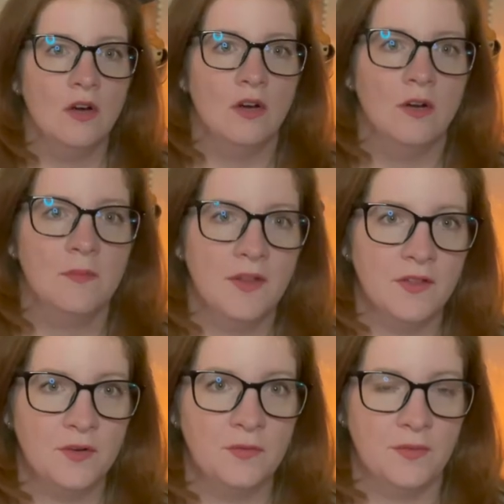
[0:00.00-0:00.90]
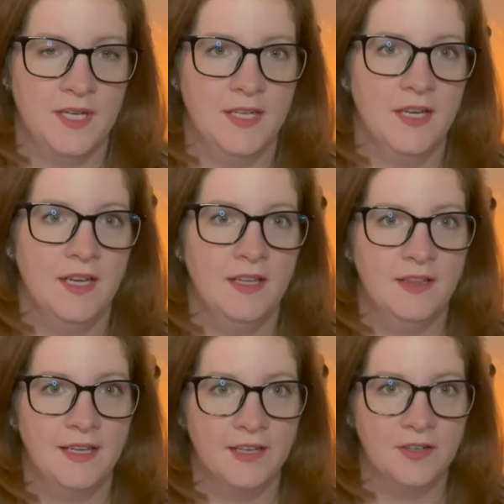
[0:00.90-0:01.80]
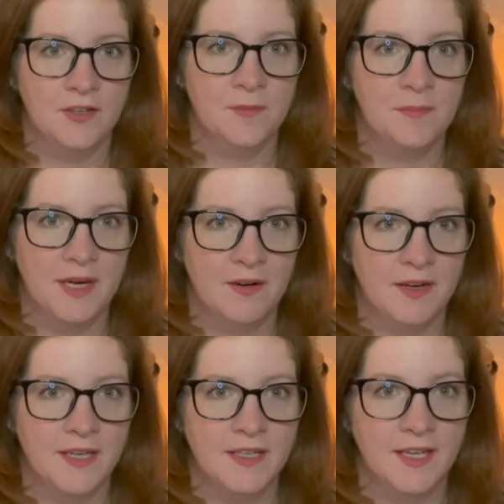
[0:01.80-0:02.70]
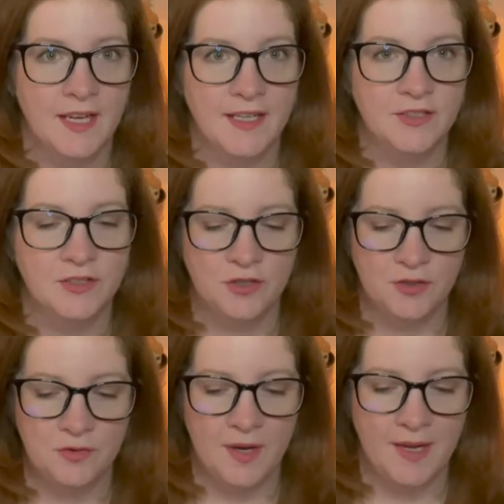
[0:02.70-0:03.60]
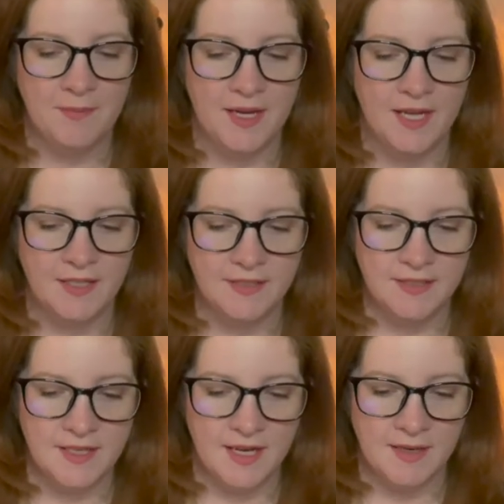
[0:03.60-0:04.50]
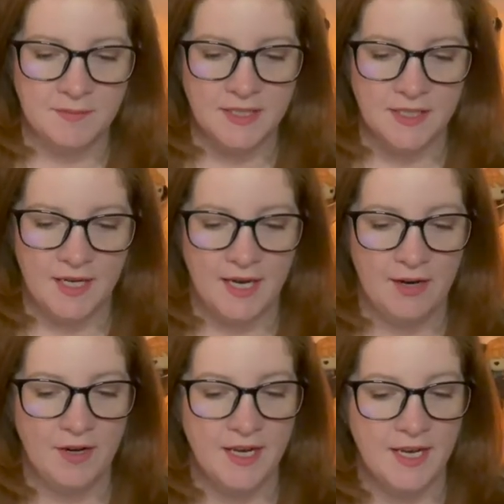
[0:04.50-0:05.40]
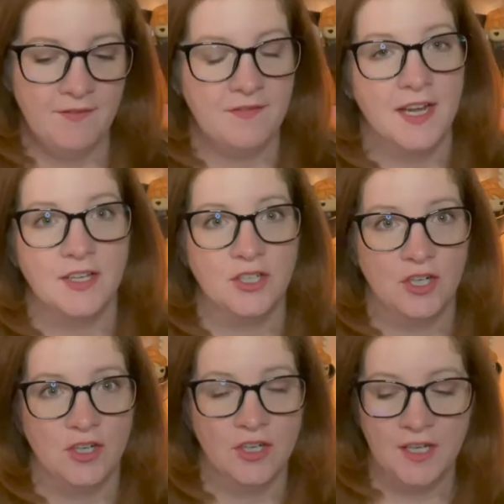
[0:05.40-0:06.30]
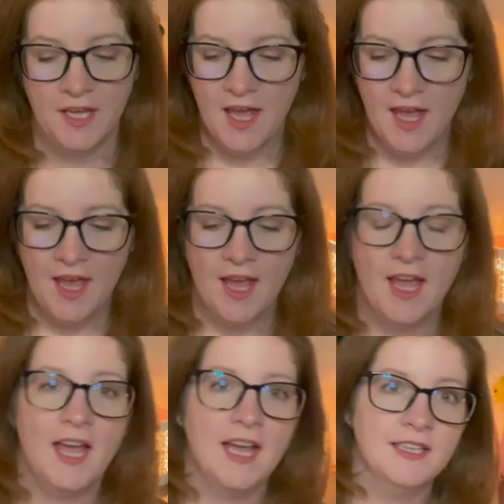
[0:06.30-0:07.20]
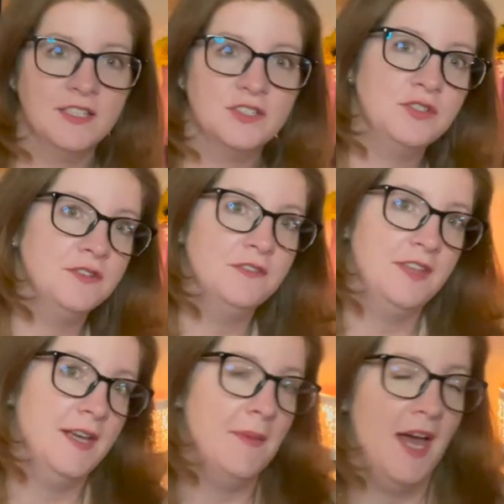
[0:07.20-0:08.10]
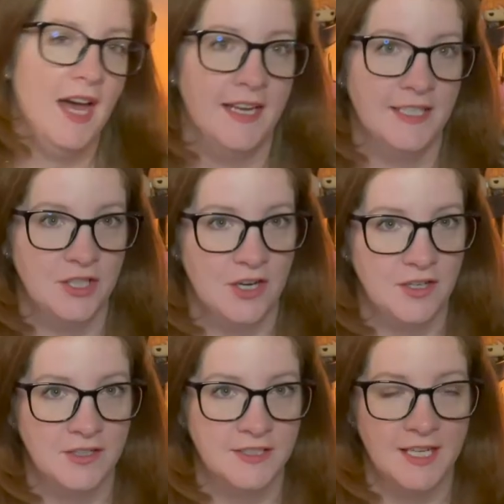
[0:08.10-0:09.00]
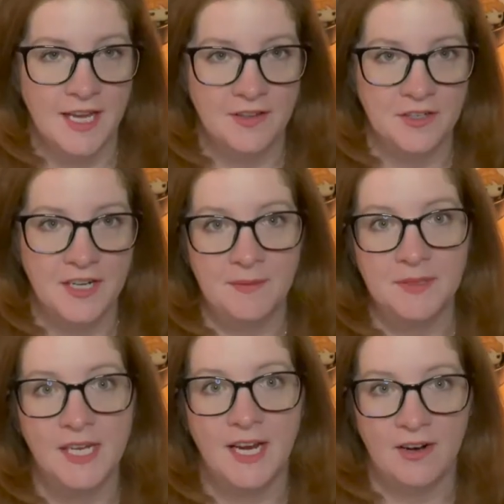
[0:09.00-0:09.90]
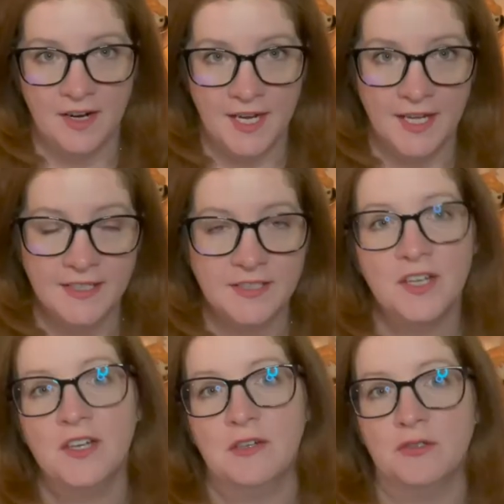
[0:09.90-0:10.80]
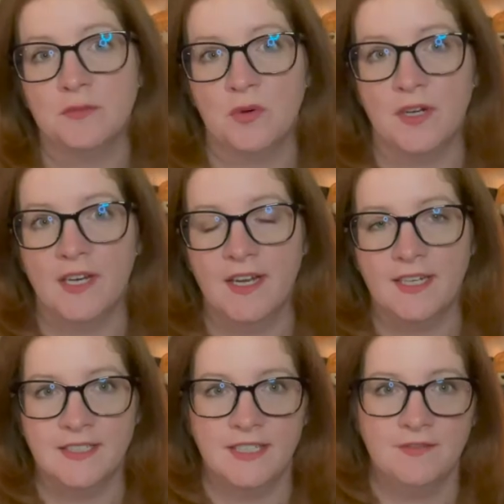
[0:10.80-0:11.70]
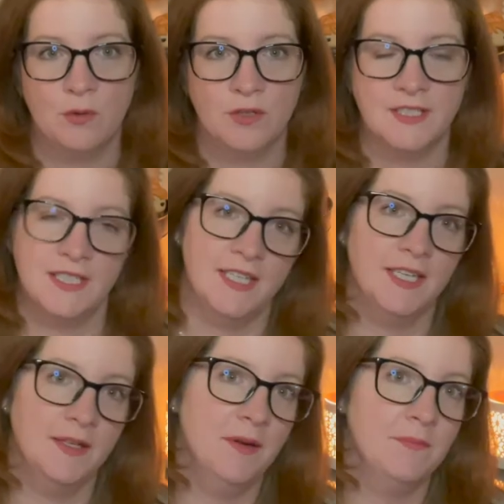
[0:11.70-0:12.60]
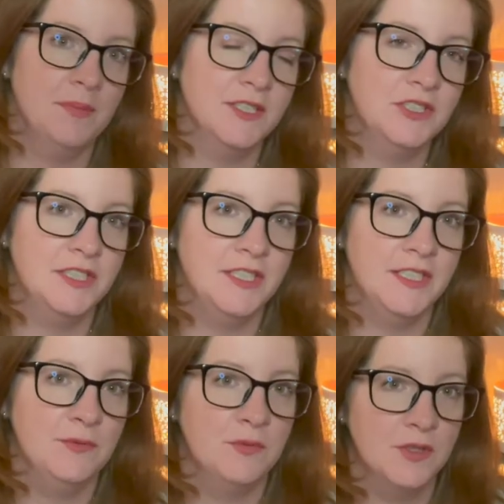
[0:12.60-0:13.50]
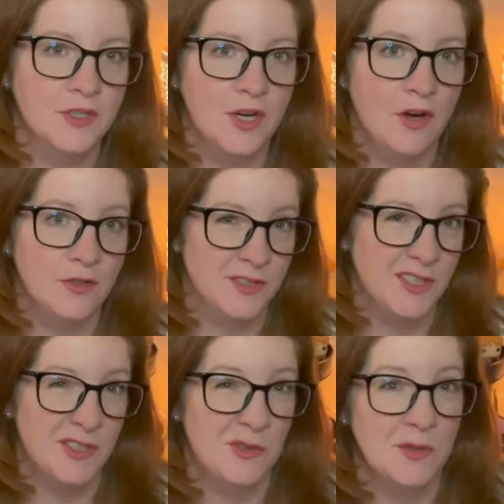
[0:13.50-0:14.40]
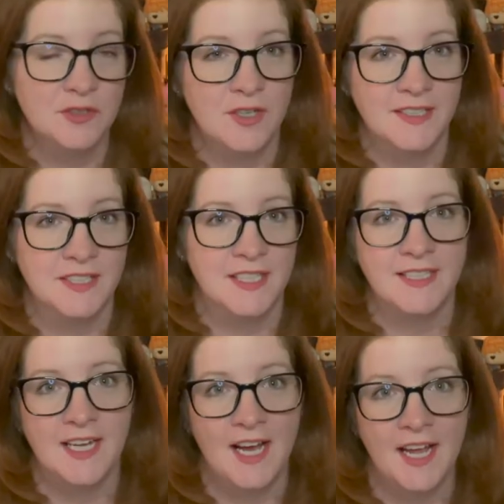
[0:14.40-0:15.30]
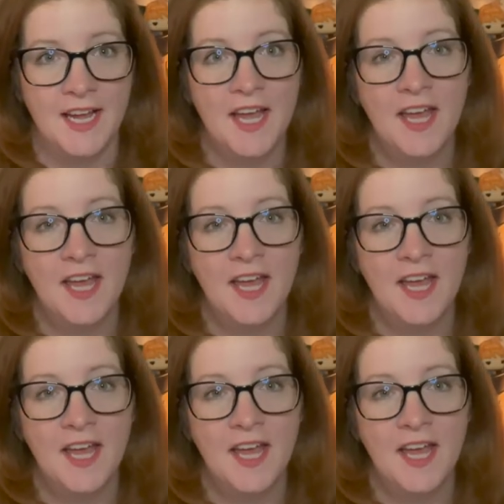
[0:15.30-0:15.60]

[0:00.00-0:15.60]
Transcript: Her mother, Rena, later married again to a man named Harry Van Kirk, and the two of them had a daughter together named Harriet, who was born in 1914, but she would also tragically die